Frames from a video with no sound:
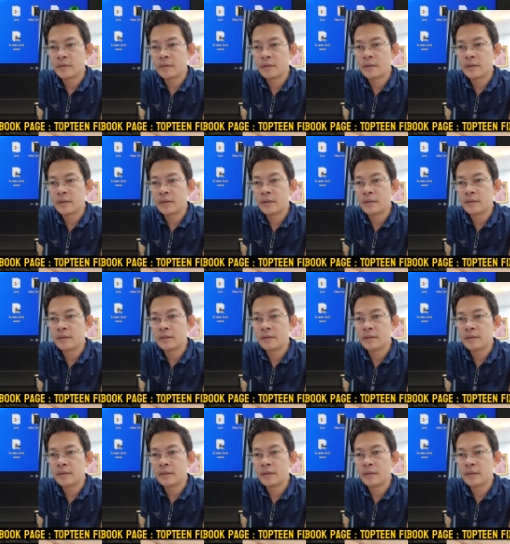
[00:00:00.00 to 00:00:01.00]
okay
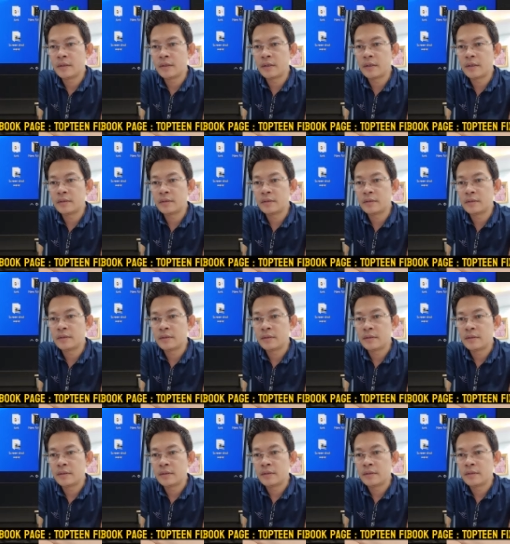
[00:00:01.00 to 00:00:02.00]
and then
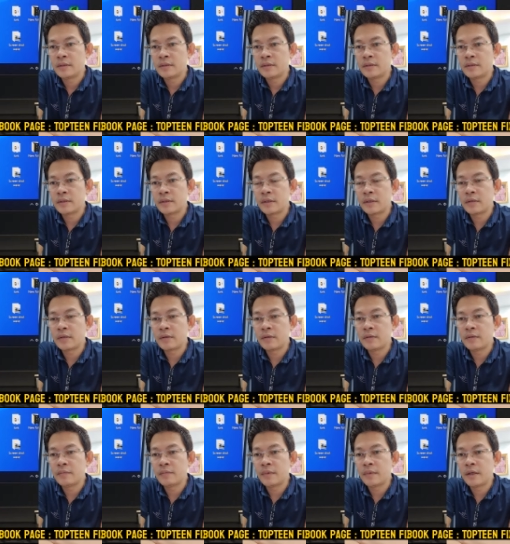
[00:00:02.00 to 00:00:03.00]
just like
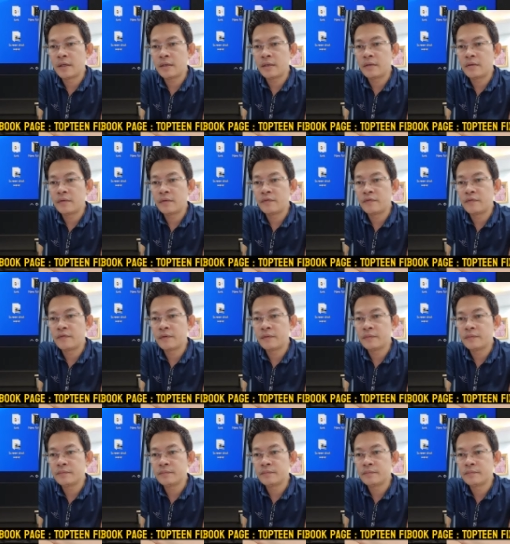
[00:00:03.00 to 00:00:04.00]
on the
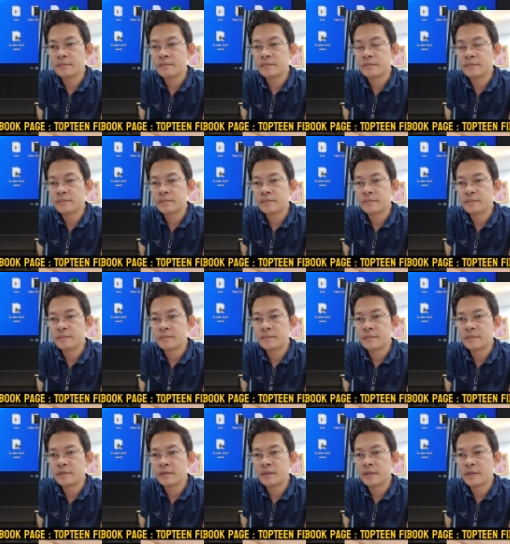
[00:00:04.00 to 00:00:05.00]
microphone
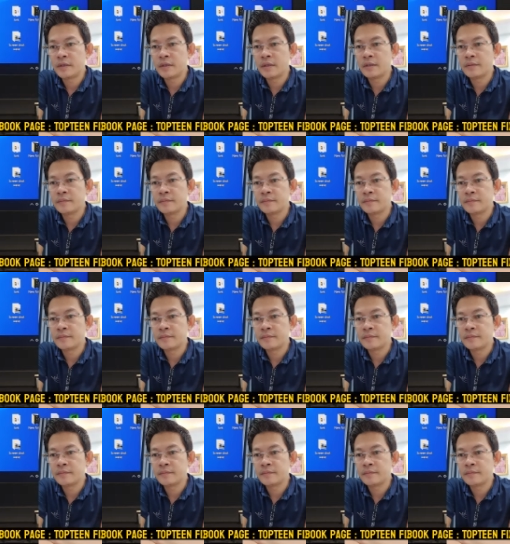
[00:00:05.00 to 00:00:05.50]
okay